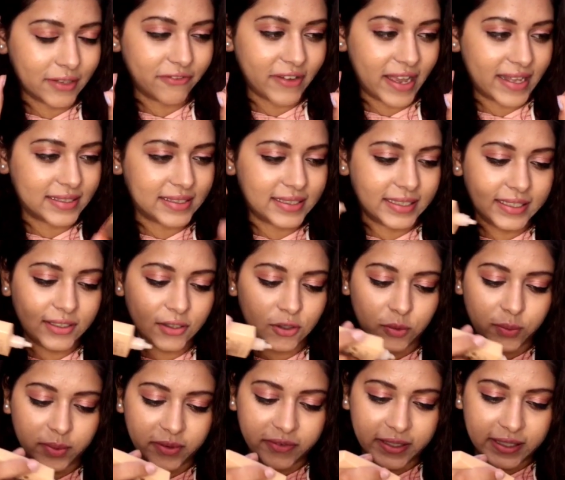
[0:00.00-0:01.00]
fancy,
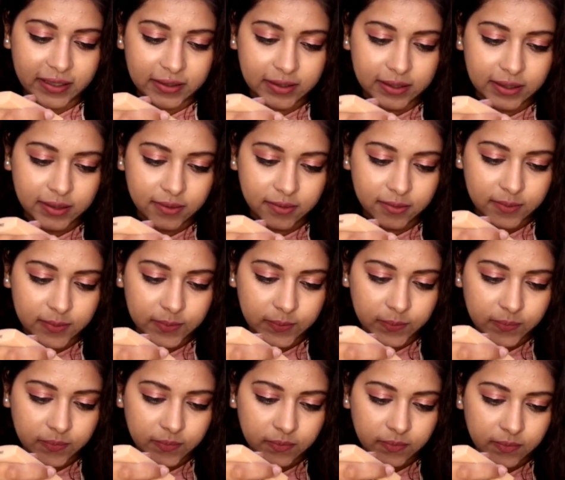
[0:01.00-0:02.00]
super fancy.
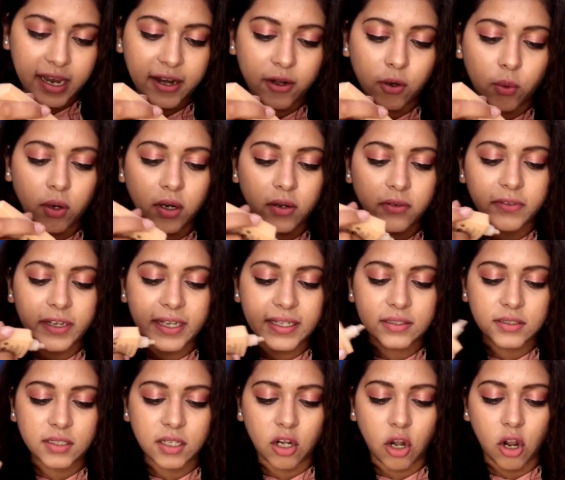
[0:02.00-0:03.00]
I don't want to
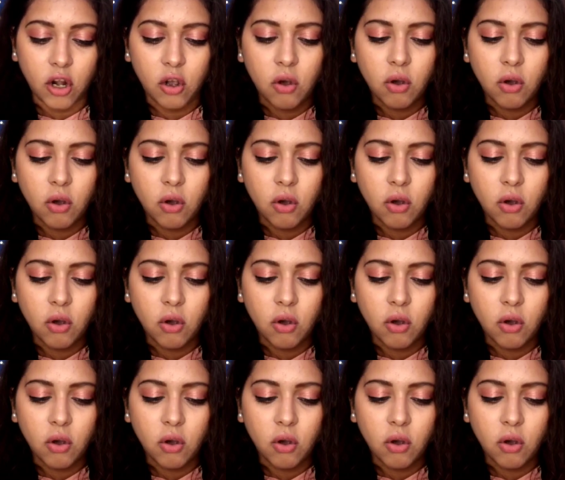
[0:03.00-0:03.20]
waste a lot.